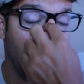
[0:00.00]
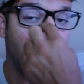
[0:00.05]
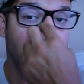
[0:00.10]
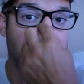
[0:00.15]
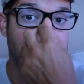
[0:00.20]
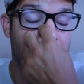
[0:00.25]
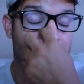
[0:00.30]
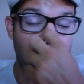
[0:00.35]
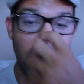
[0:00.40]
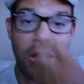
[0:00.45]

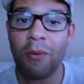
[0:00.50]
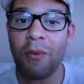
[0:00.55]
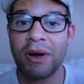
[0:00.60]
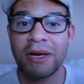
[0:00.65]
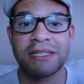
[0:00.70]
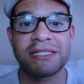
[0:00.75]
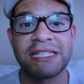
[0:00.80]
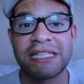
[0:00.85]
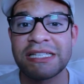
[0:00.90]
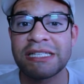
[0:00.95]
Because all I want
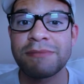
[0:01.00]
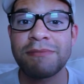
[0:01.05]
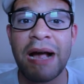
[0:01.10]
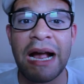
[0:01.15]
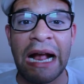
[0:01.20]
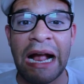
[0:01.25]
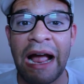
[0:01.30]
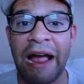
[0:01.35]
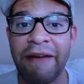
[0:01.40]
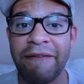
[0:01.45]
to see is
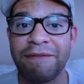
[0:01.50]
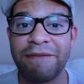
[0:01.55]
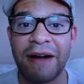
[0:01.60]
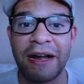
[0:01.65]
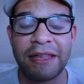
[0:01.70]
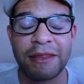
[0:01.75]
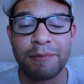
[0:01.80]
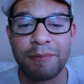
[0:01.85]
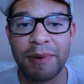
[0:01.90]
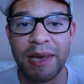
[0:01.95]
my guy
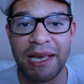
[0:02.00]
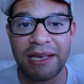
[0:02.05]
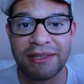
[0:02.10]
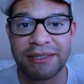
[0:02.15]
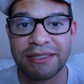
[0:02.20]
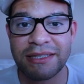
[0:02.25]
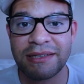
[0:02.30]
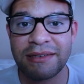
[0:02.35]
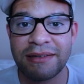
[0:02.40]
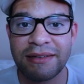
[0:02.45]
fight the
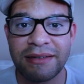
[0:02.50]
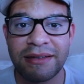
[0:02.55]
best.